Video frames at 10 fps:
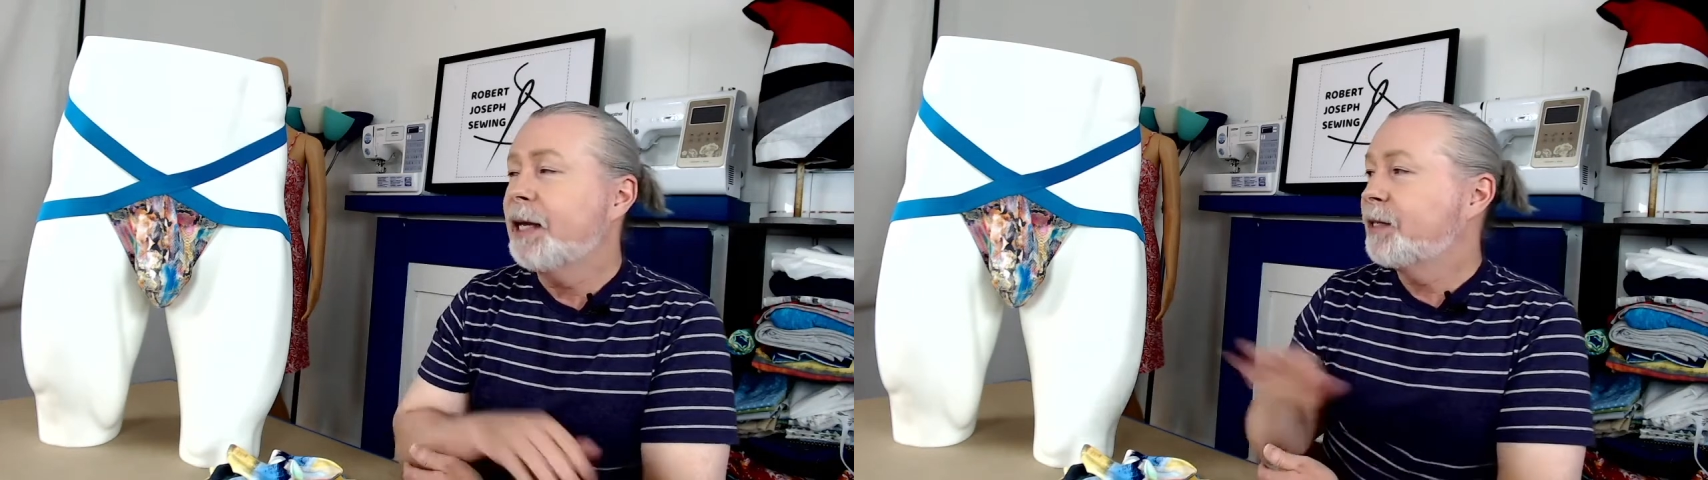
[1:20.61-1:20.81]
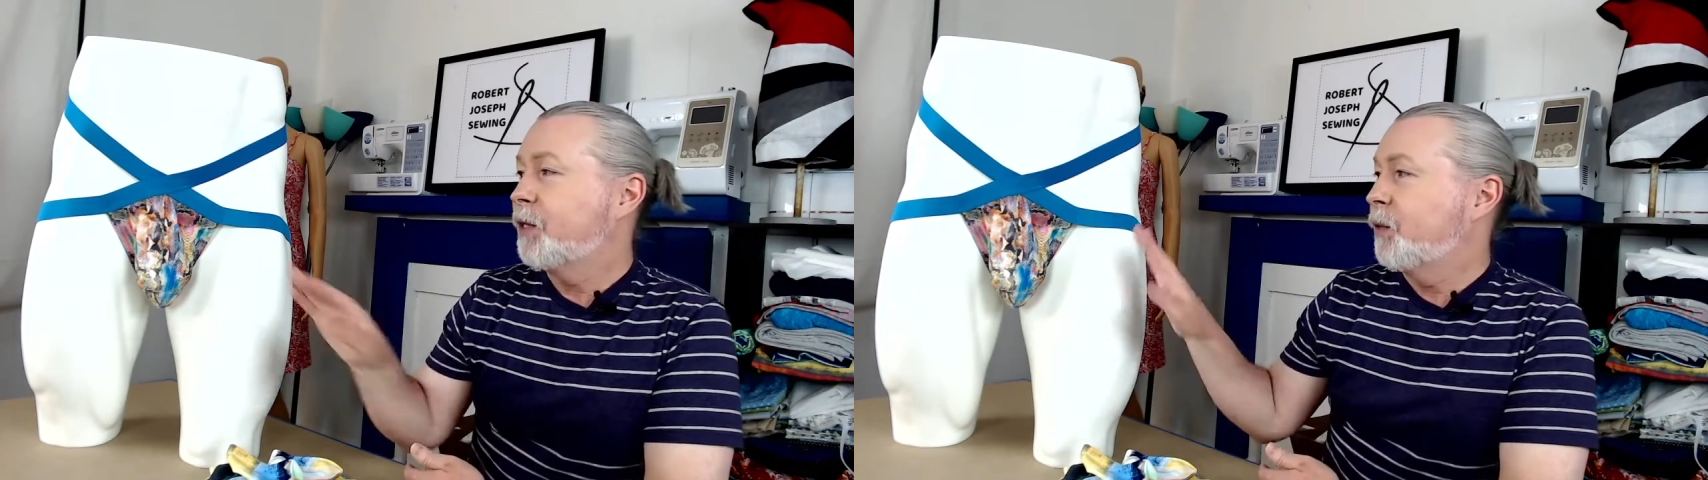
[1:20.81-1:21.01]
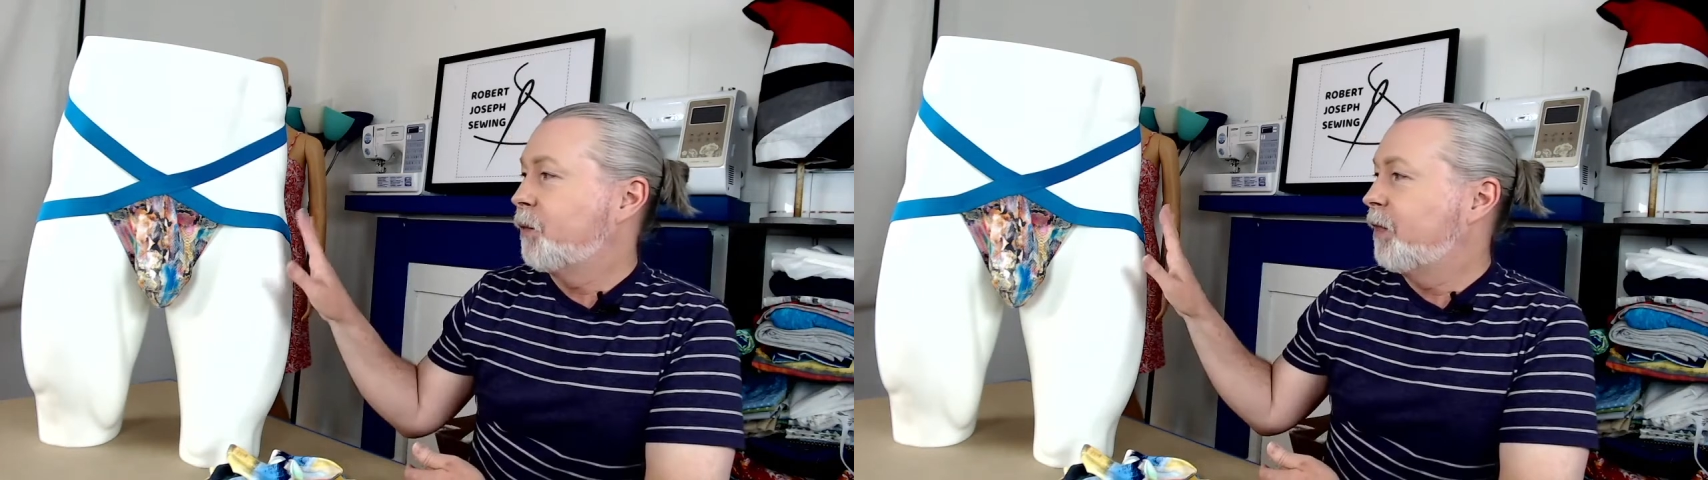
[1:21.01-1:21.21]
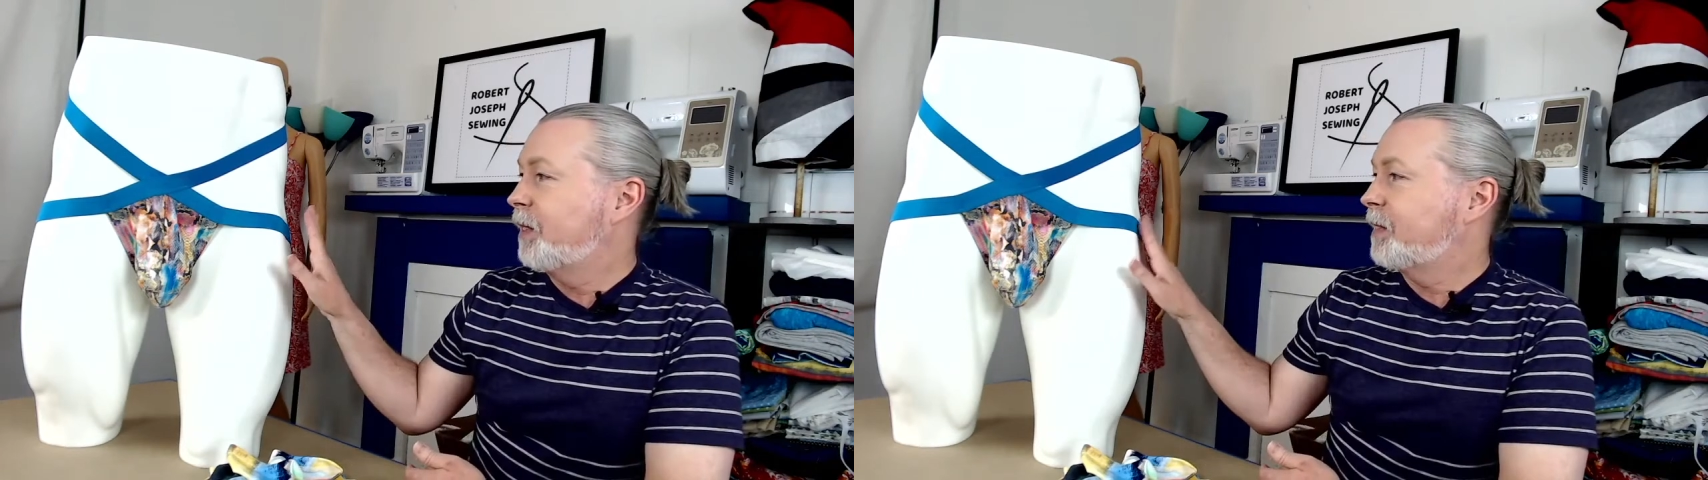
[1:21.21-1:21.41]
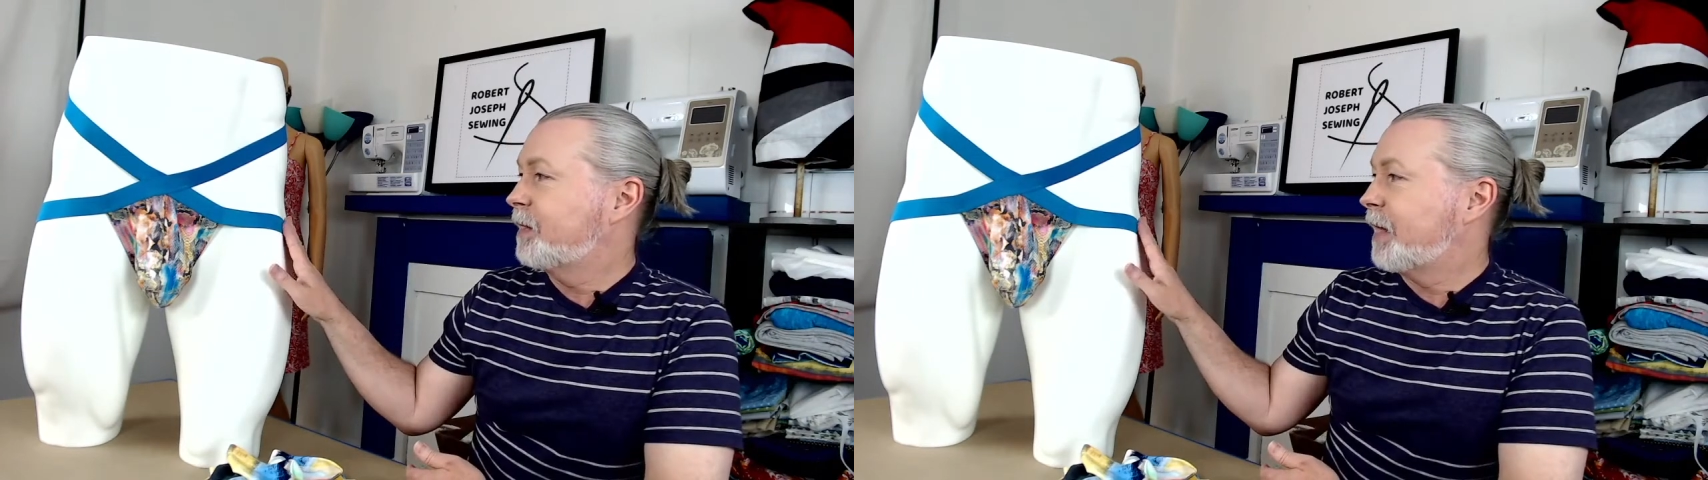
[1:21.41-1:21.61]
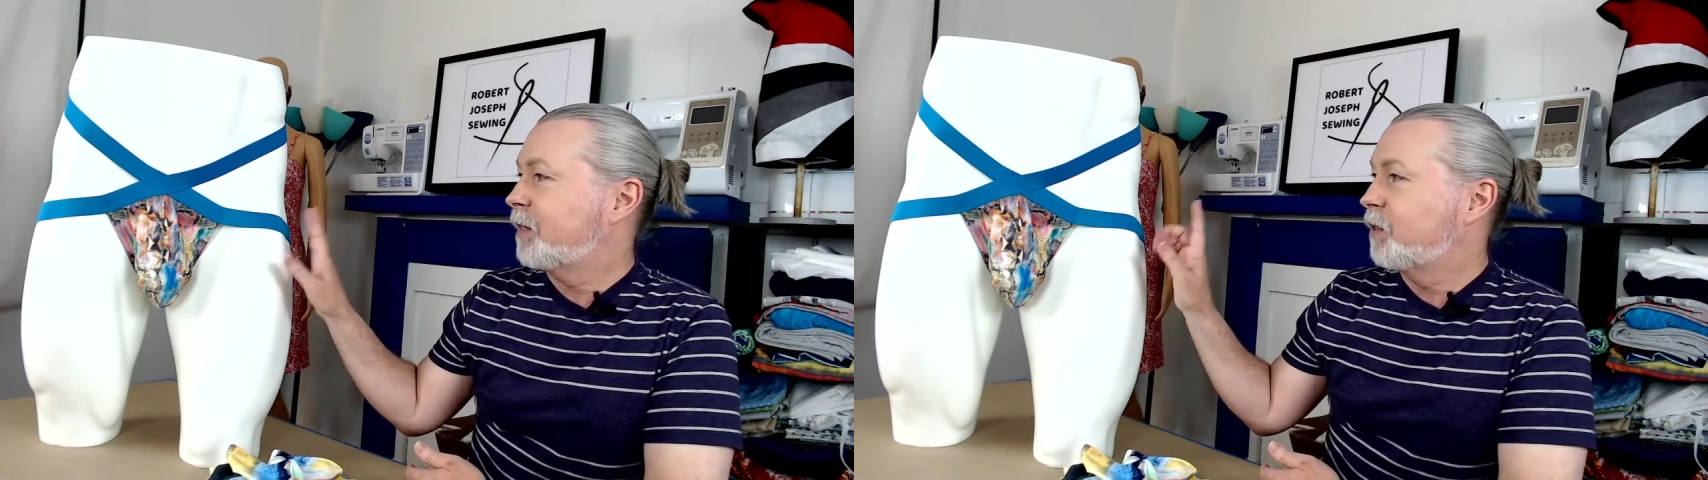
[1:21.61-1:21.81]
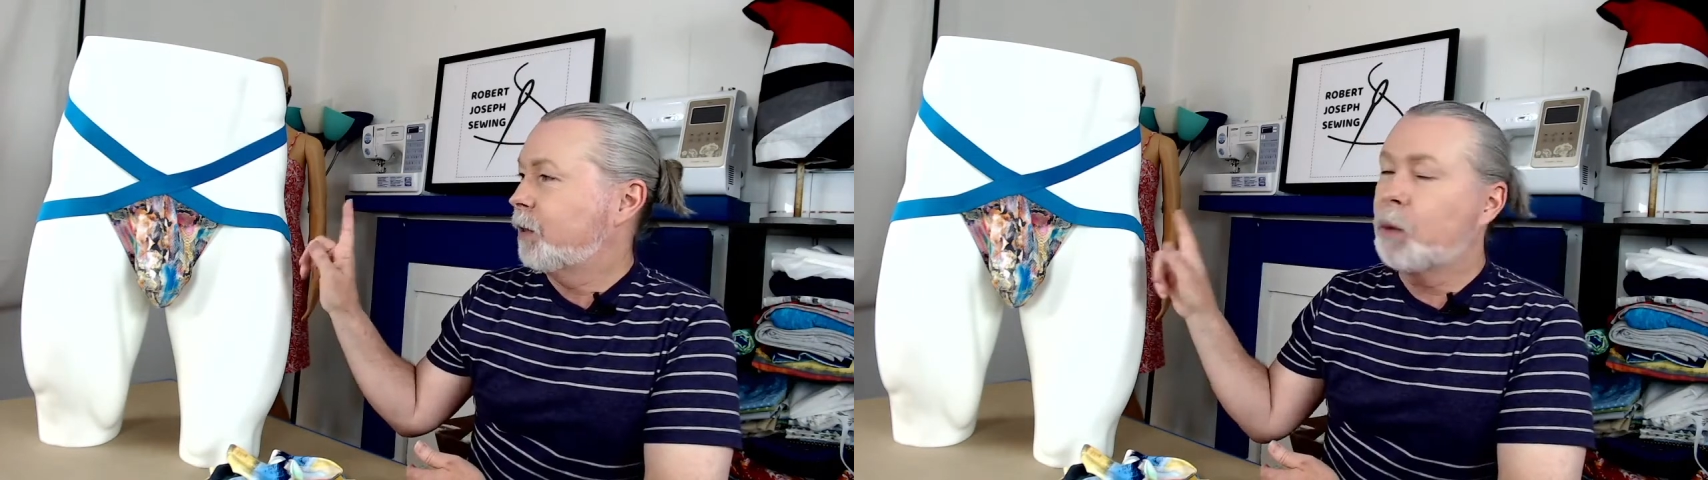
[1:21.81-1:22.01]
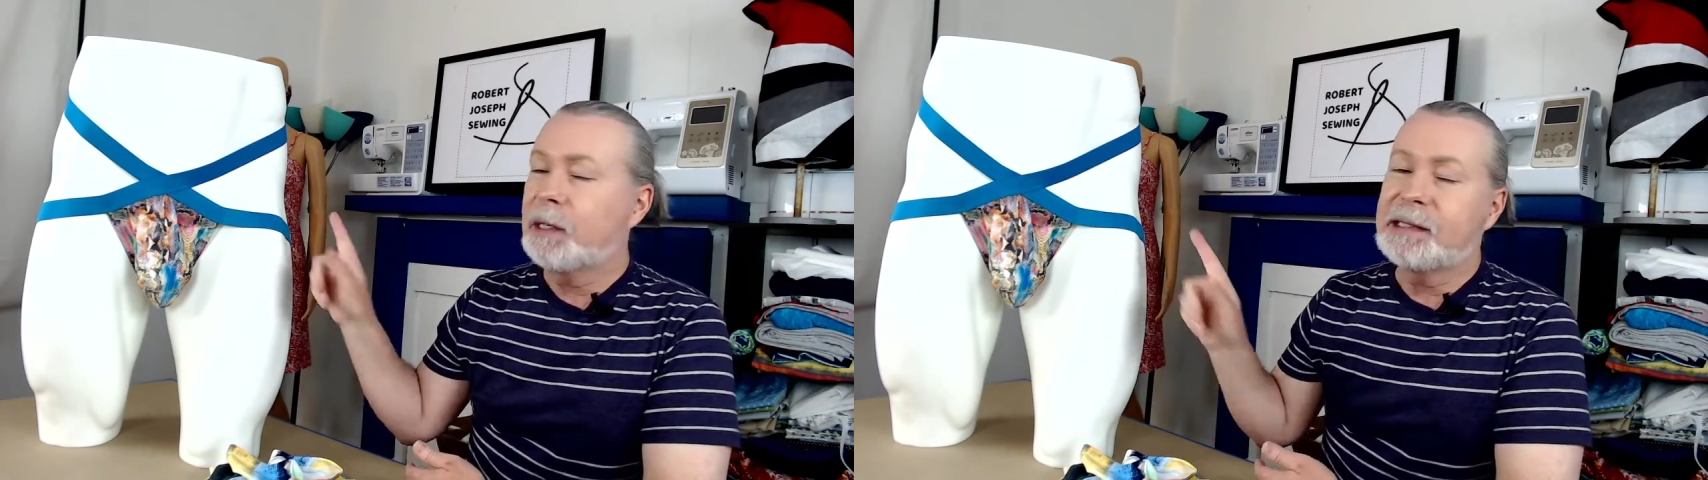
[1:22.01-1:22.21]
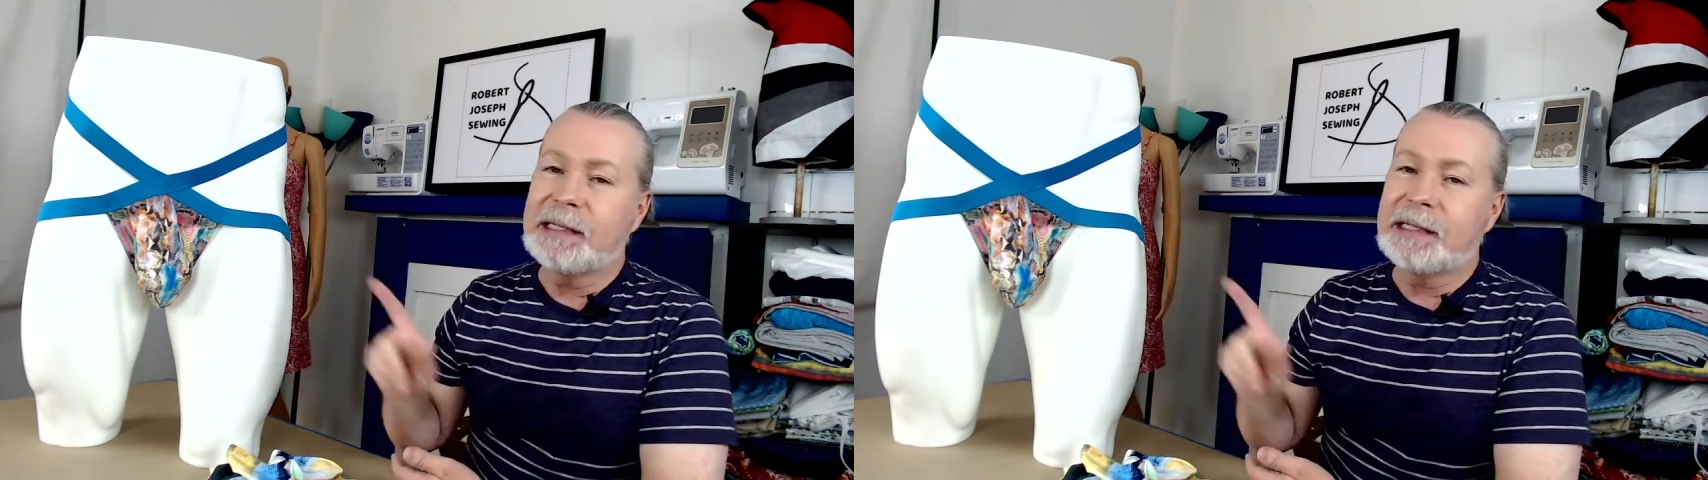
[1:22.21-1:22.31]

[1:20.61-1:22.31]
So this is actually a one